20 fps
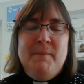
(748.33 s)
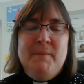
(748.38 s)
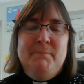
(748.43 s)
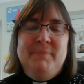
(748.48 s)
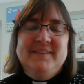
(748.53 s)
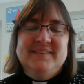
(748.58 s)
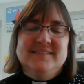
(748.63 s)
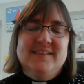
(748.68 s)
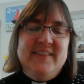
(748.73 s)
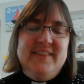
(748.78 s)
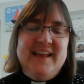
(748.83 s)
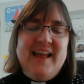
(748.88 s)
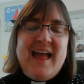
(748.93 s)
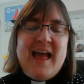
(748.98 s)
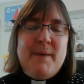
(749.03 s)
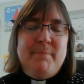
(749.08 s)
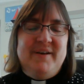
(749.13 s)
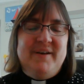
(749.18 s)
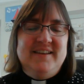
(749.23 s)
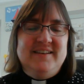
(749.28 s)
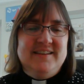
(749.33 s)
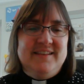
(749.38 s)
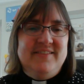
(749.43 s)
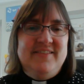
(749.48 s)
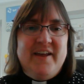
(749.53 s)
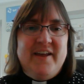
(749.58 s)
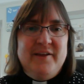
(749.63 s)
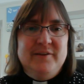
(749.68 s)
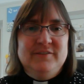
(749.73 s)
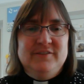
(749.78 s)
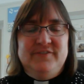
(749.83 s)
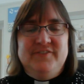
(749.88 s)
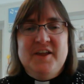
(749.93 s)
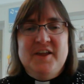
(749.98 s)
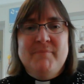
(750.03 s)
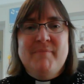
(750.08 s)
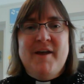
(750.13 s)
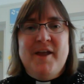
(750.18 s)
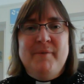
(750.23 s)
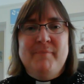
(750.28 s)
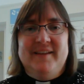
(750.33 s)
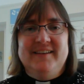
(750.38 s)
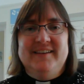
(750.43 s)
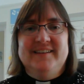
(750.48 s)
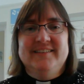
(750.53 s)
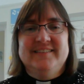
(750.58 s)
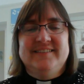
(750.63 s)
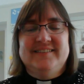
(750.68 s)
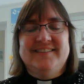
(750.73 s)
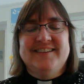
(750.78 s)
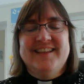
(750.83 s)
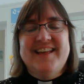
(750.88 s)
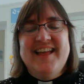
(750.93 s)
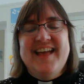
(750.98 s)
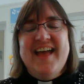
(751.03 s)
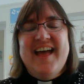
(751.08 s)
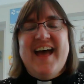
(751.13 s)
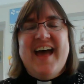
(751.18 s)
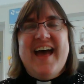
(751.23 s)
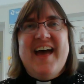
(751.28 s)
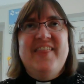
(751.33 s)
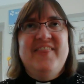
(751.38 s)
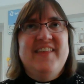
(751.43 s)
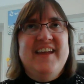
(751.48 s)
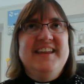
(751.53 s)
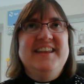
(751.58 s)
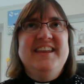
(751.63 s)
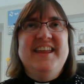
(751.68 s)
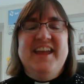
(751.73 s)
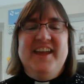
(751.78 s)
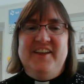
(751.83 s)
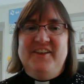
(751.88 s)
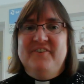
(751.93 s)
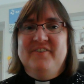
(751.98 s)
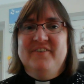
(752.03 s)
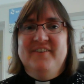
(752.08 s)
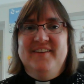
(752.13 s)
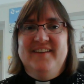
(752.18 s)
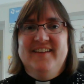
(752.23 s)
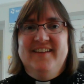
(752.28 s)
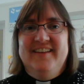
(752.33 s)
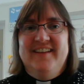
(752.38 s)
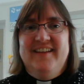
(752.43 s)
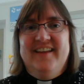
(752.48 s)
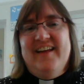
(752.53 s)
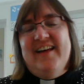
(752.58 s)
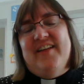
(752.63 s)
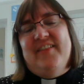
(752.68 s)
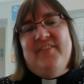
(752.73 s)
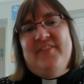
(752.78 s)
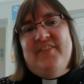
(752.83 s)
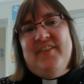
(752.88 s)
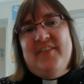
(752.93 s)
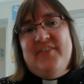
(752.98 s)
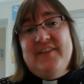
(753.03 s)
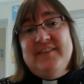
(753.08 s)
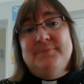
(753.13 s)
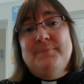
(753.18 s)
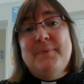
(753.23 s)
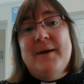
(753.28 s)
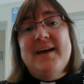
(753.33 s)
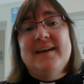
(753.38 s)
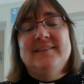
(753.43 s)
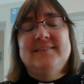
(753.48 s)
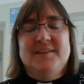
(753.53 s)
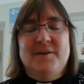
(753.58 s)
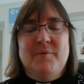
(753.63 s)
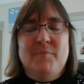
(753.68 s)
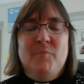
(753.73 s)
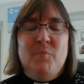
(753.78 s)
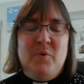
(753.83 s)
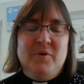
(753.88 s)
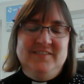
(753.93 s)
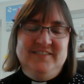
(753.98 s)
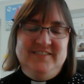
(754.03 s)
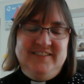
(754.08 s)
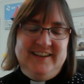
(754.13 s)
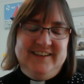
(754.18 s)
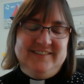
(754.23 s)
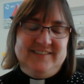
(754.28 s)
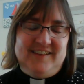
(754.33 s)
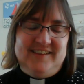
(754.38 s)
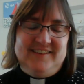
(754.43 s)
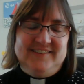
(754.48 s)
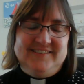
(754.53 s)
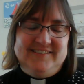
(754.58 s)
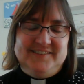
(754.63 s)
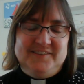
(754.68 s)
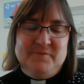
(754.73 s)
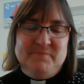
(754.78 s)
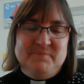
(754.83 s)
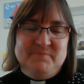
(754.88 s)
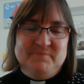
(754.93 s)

But something happened in those few moments and they knew that this person was Jesus.